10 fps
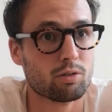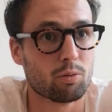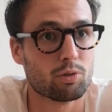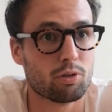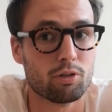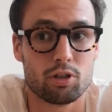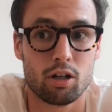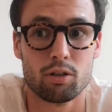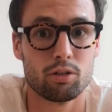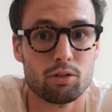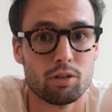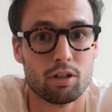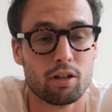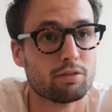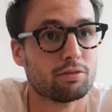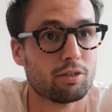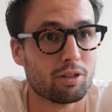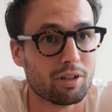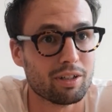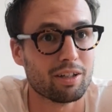Some soils are not good enough
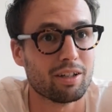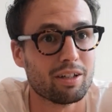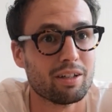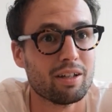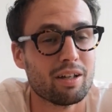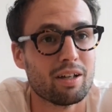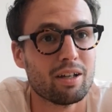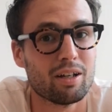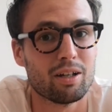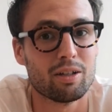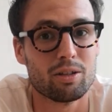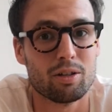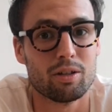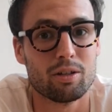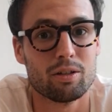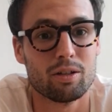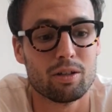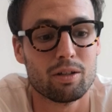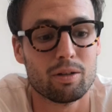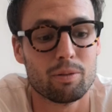for the
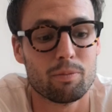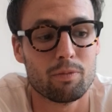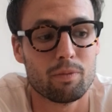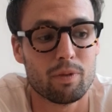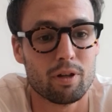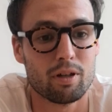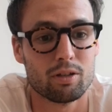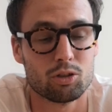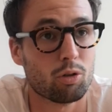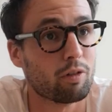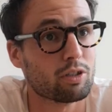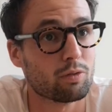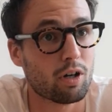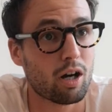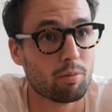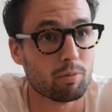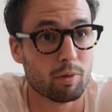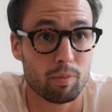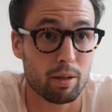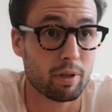storage of
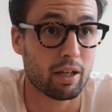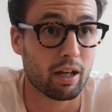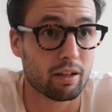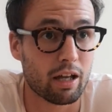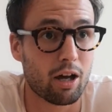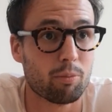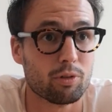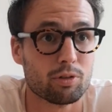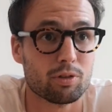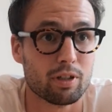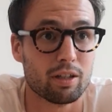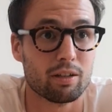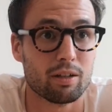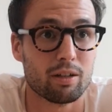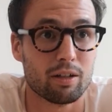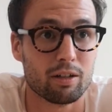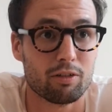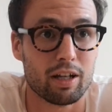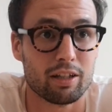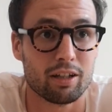carbon, but maybe can help us in
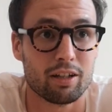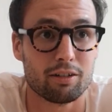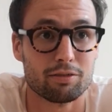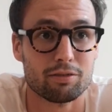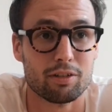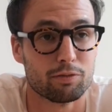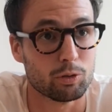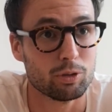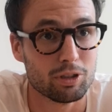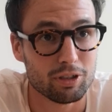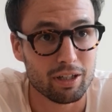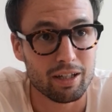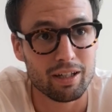creating enough food.